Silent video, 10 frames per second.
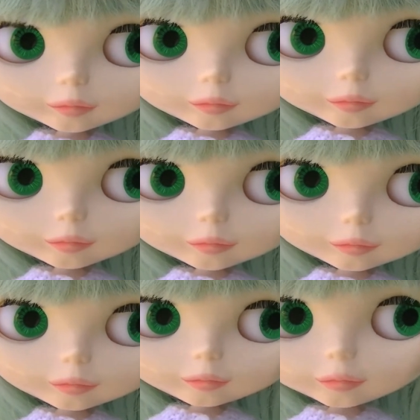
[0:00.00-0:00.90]
They've been
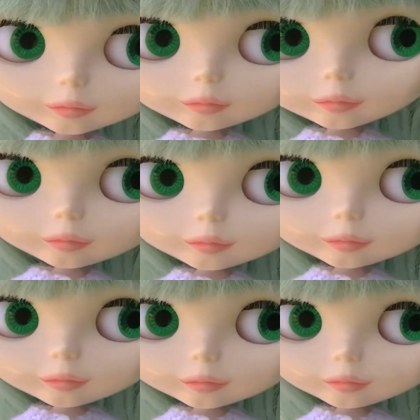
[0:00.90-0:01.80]
through blood, sweat, and
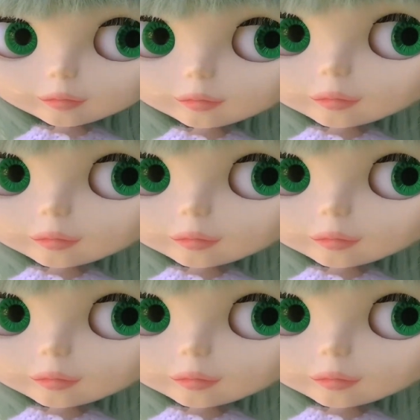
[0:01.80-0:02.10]
tears,